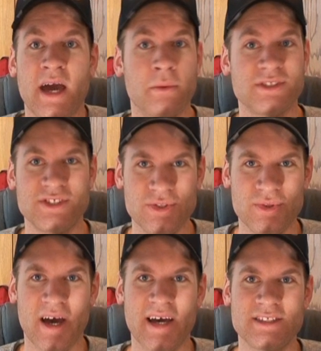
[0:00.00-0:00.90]
I will see you
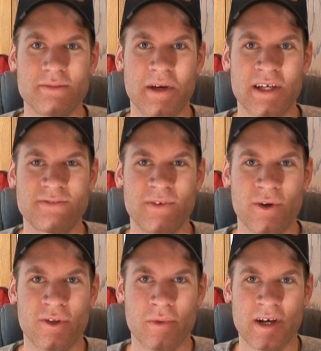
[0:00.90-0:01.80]
guys in my next
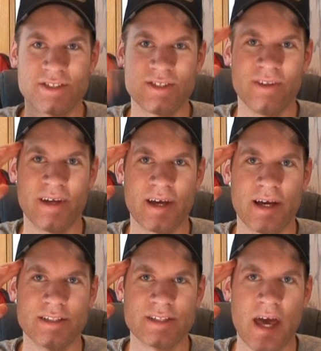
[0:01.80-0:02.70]
video. Otherwise, till then,
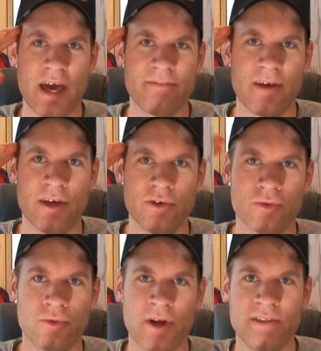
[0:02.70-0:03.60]
guys, have a
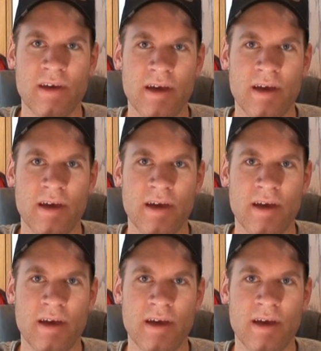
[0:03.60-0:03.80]
great